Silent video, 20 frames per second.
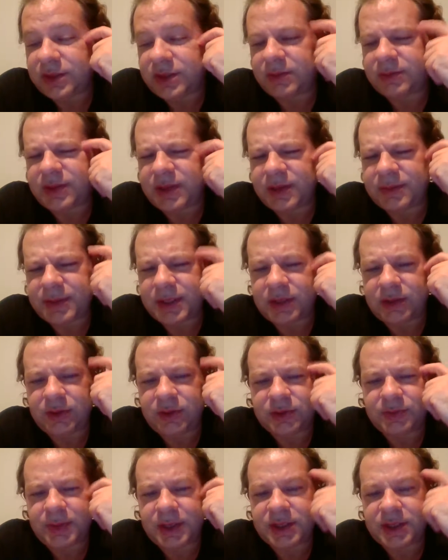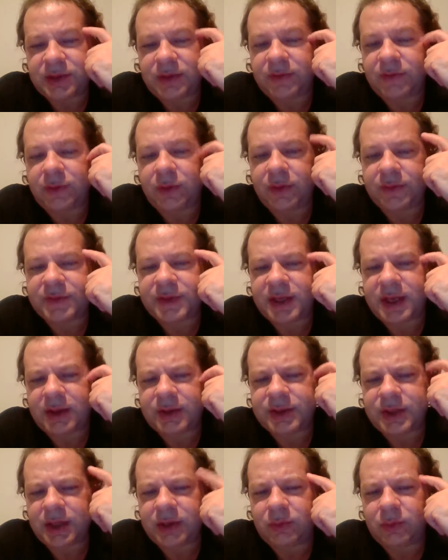sometimes I close myself off to the
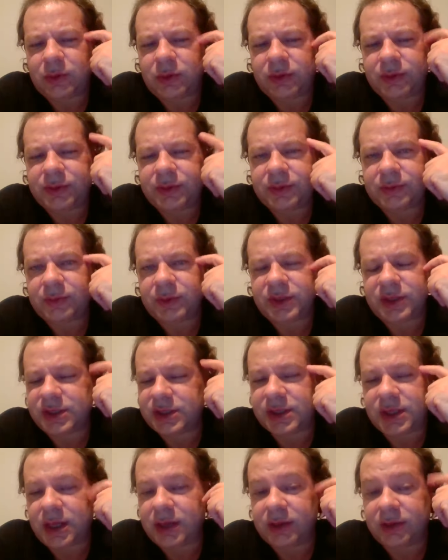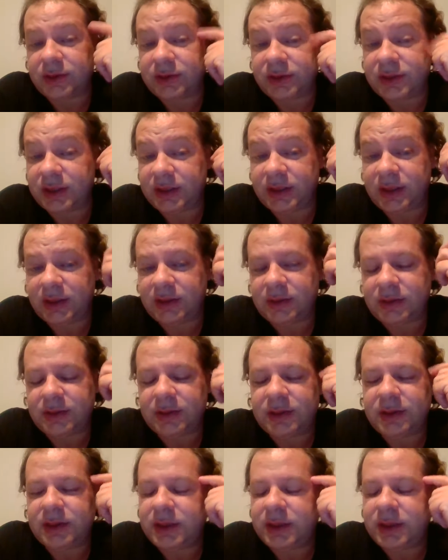outside world, which is not a good thing neither.